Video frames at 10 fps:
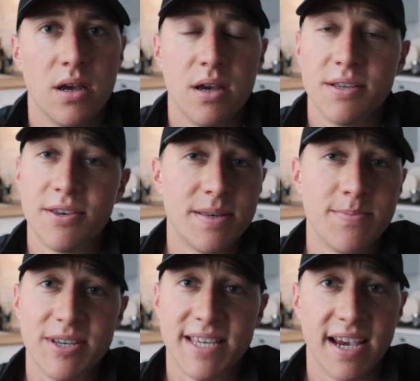So this is
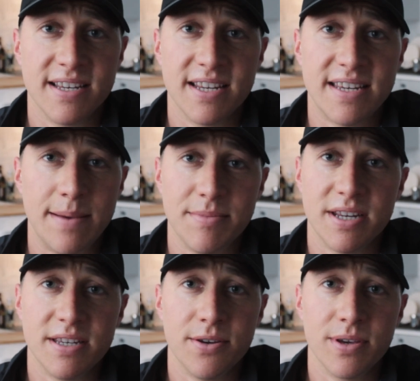my second attempt
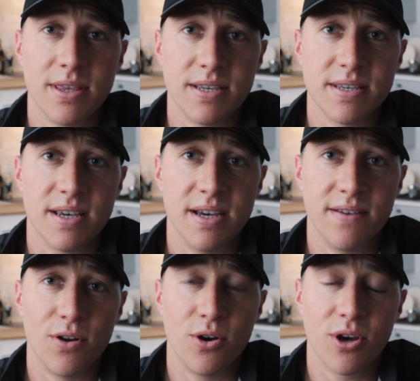at doing this
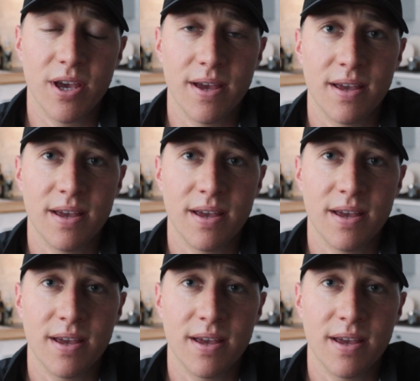vlog,